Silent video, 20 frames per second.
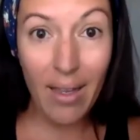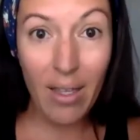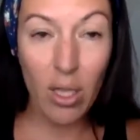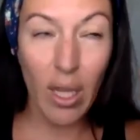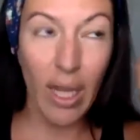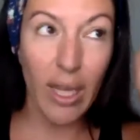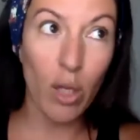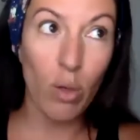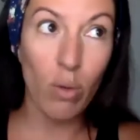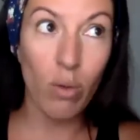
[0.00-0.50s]

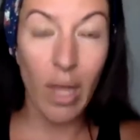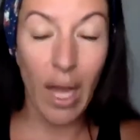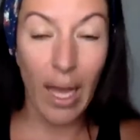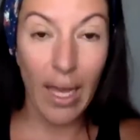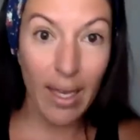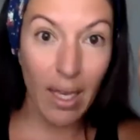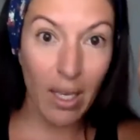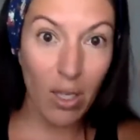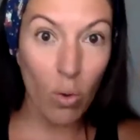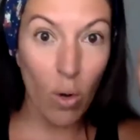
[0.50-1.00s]
like you
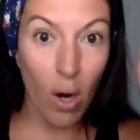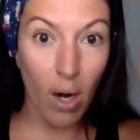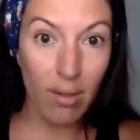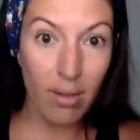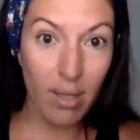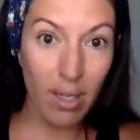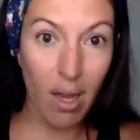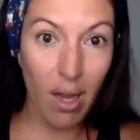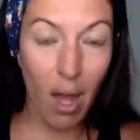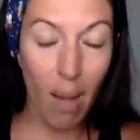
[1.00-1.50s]
like it, you heart
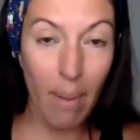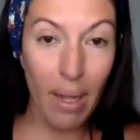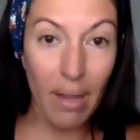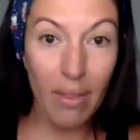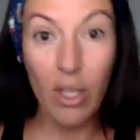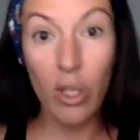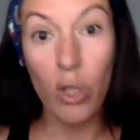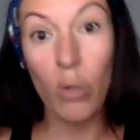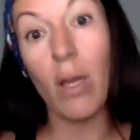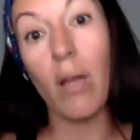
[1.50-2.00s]
the comment,
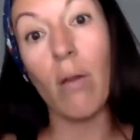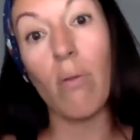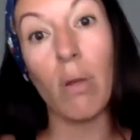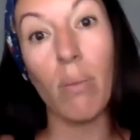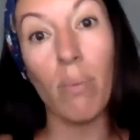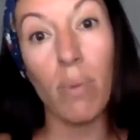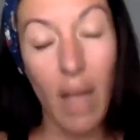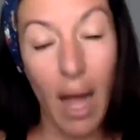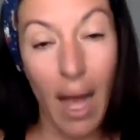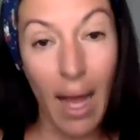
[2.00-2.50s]
then you hit
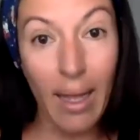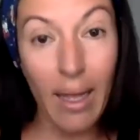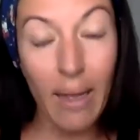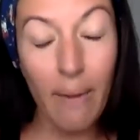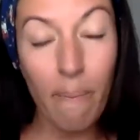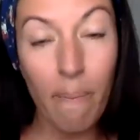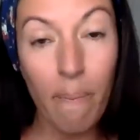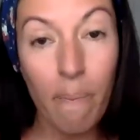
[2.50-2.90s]
reply,